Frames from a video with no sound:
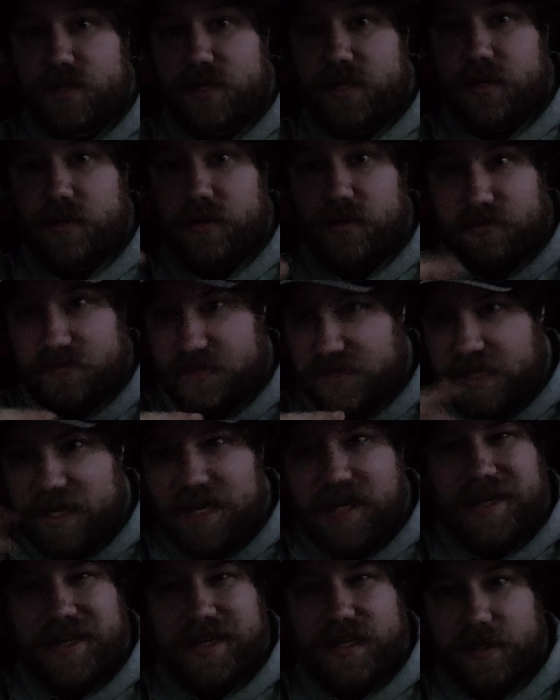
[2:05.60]
year to
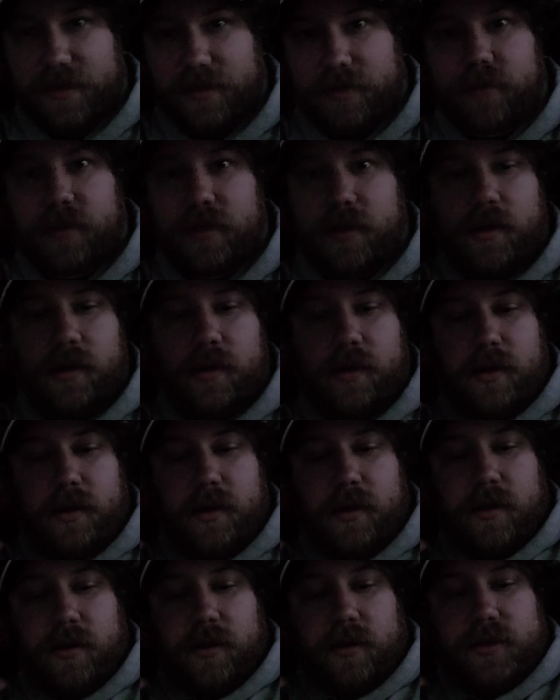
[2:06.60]
kind of get it
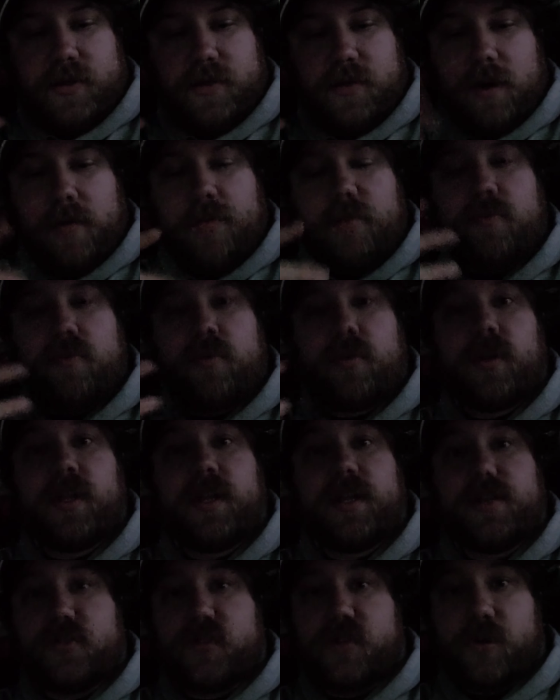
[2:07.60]
to where I would
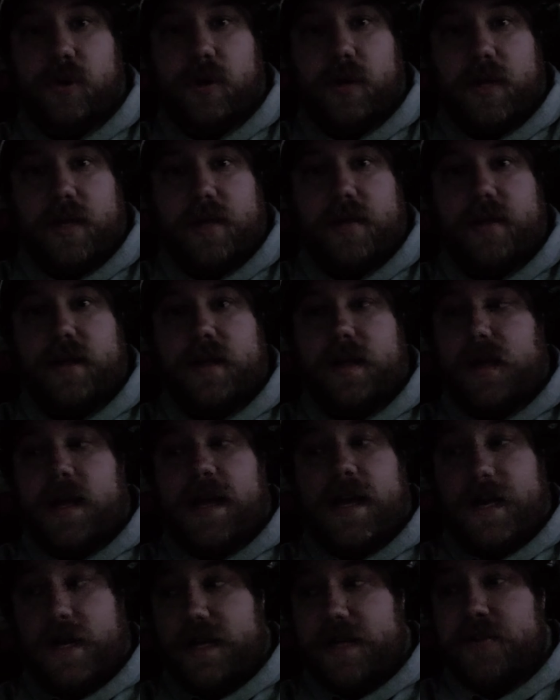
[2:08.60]
really enjoy it.
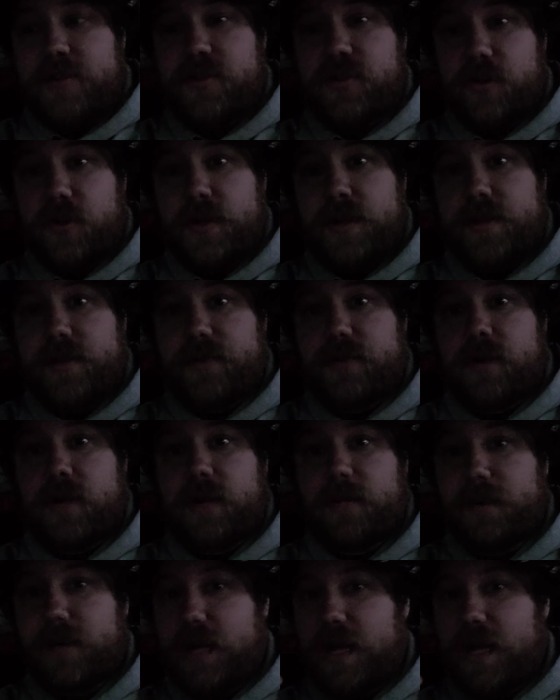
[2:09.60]
And I enjoy the truck, but